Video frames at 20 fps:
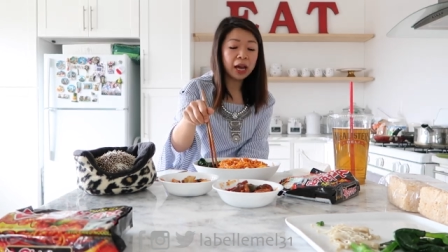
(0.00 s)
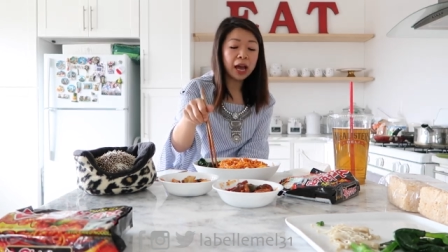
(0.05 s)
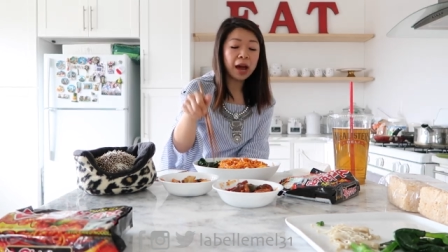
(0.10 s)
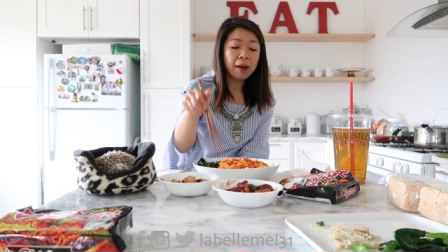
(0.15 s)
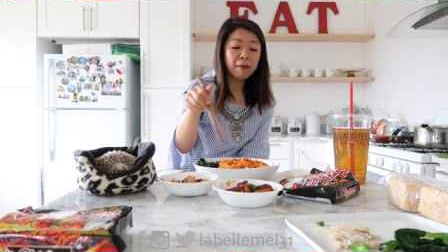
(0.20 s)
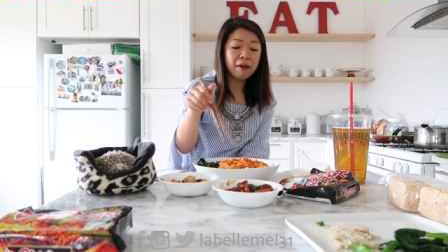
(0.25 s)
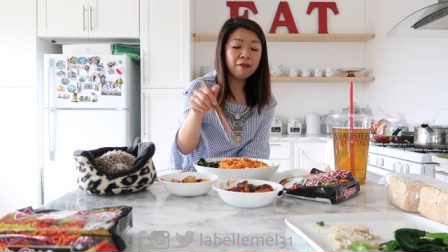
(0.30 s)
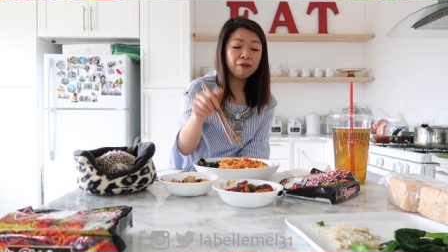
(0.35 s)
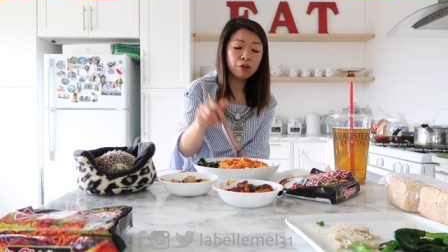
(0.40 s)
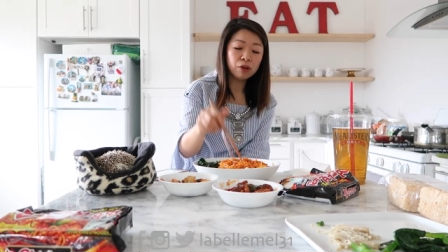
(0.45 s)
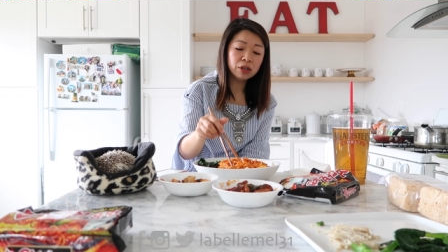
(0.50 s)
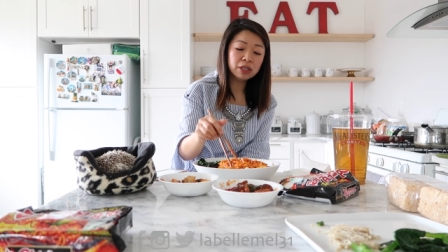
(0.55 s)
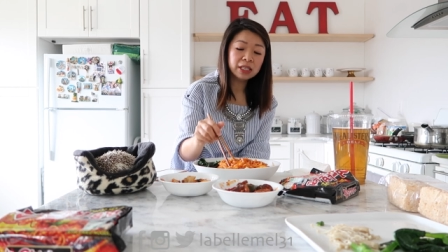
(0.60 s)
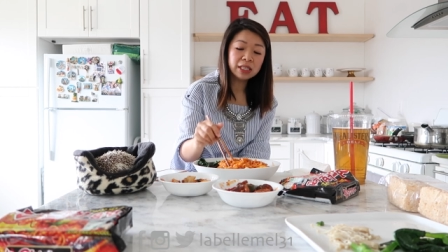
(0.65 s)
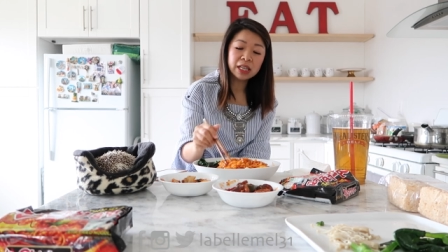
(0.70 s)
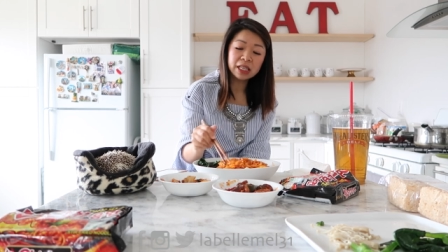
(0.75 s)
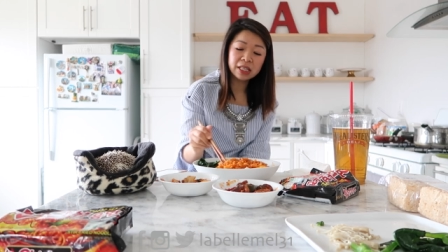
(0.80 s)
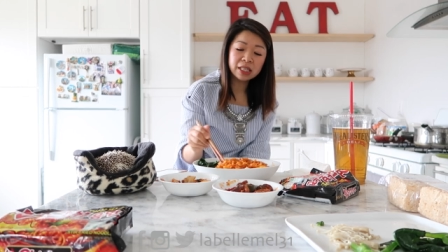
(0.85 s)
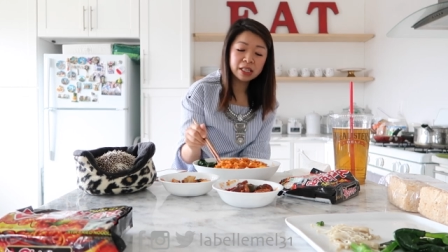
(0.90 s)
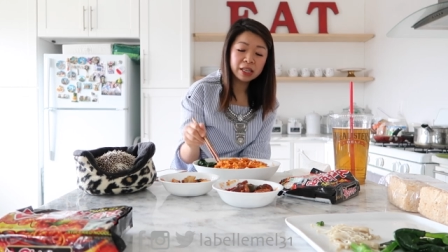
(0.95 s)
I had my
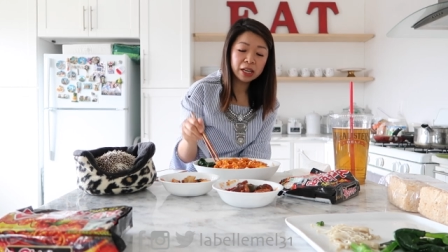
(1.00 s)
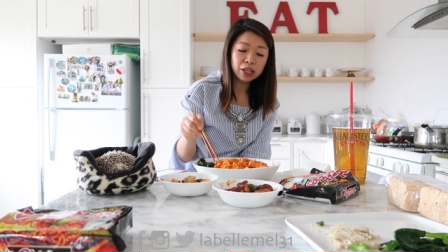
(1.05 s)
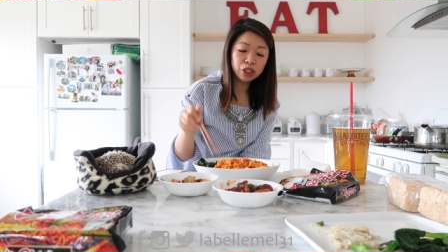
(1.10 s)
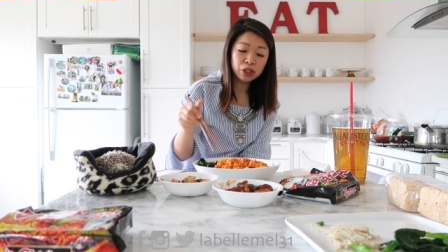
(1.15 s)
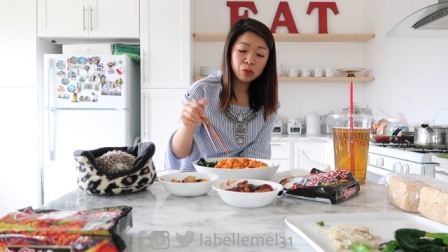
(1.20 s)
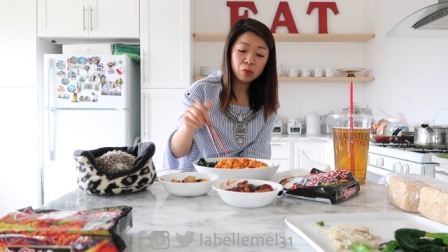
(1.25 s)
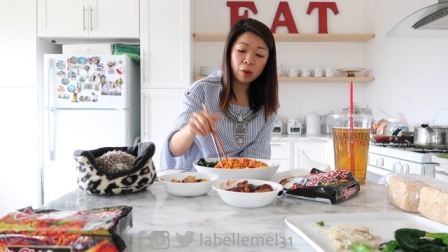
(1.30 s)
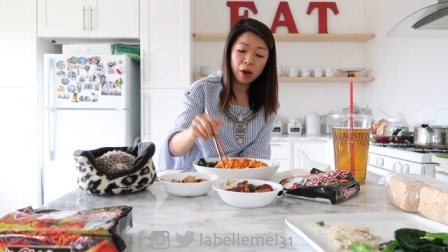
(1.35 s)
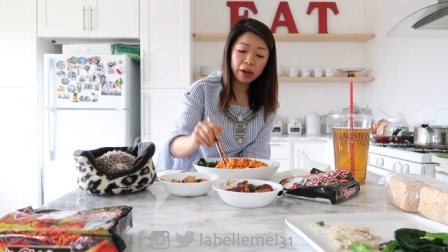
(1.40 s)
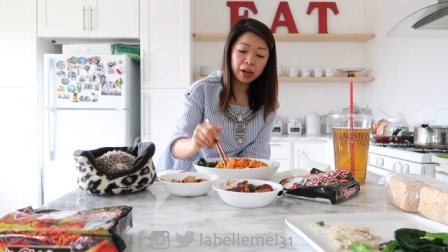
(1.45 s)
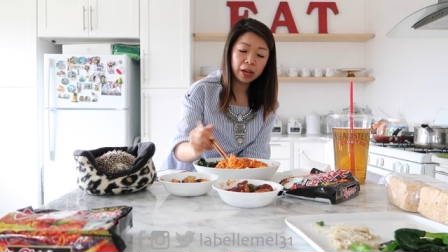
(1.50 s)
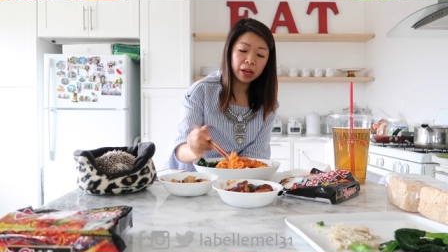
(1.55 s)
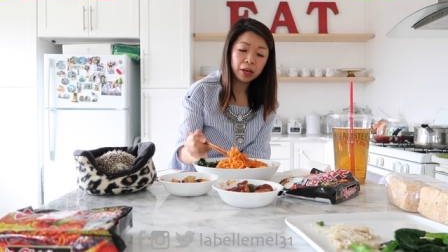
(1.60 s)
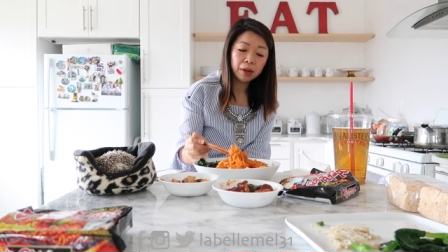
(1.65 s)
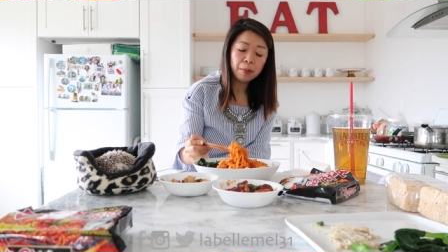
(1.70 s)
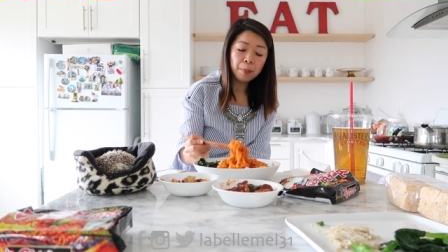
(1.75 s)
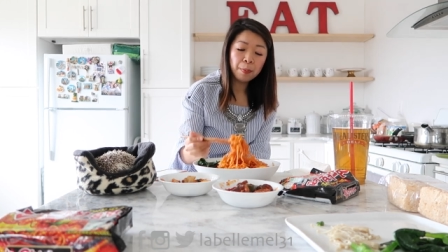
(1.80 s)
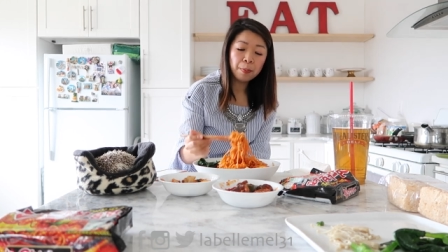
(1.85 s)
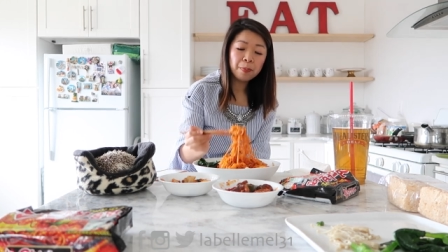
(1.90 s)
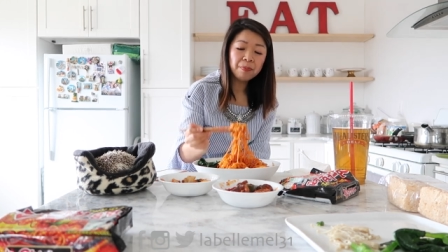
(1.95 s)
first destination
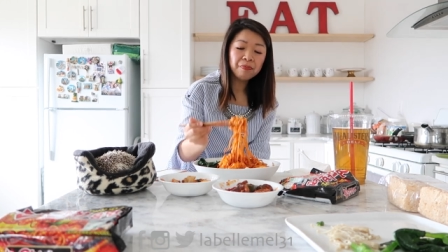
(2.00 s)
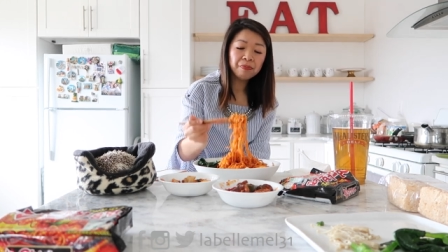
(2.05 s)
wedding